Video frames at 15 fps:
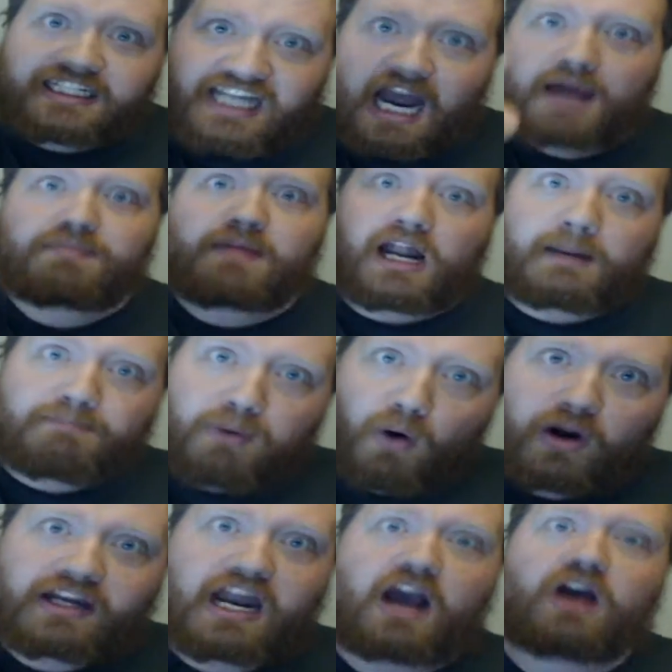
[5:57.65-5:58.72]
time that I
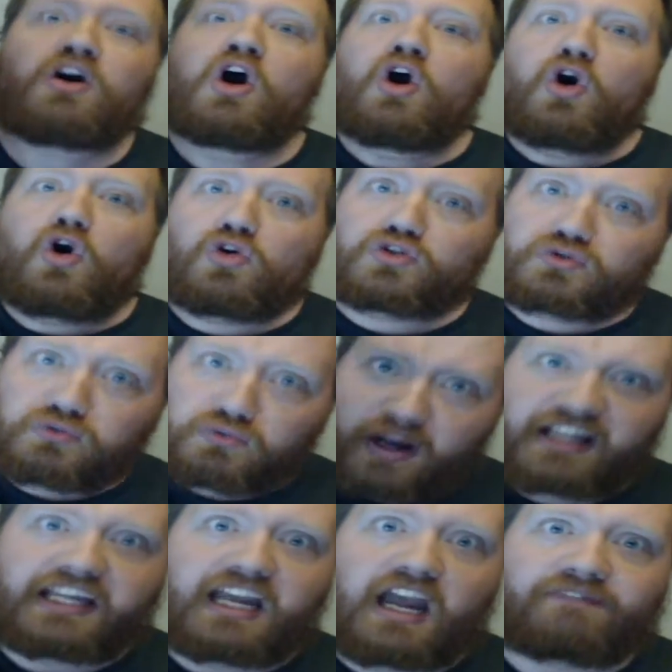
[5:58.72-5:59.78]
point out who's
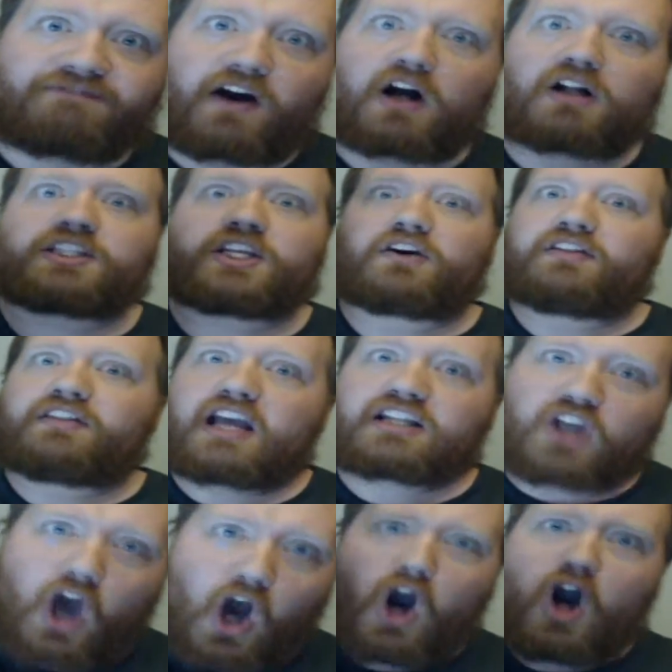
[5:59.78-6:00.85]
really at fault here, and
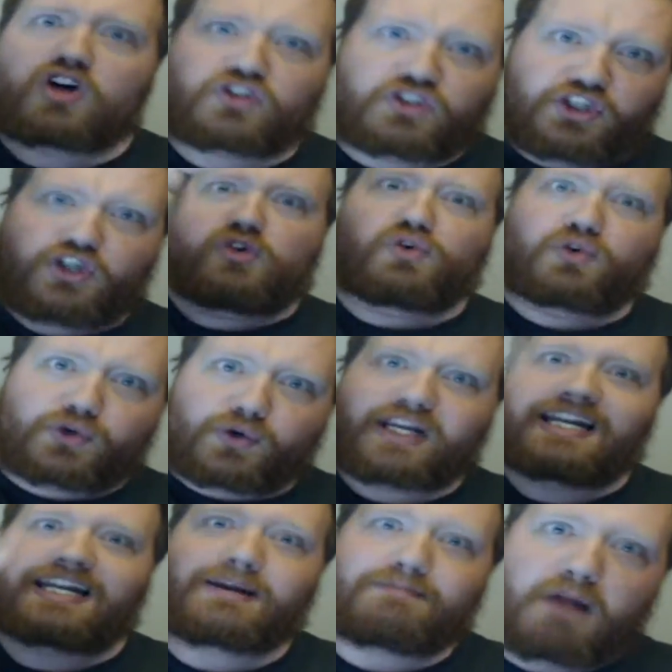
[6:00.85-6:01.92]
that's all you
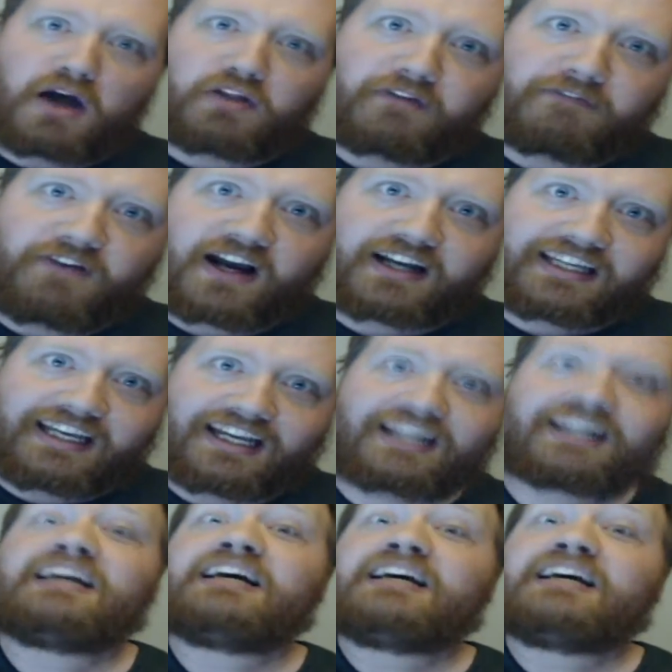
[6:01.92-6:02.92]
greedy motherfucking